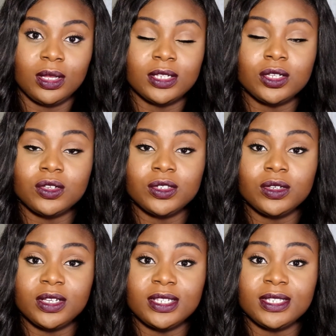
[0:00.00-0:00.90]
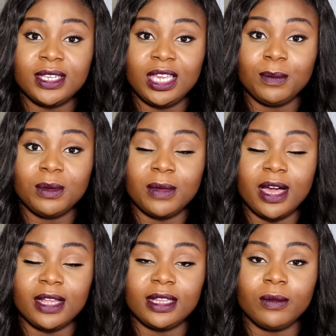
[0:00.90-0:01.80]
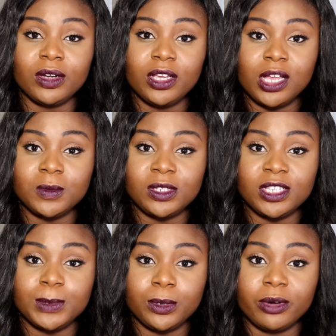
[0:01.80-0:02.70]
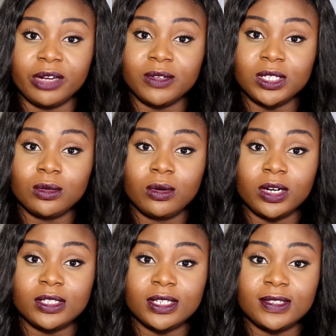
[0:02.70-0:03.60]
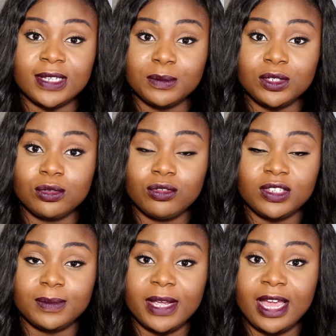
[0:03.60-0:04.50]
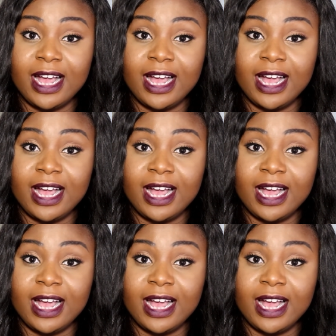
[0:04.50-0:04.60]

It's also good to keep in mind that when it comes to these prerequisite courses, some schools might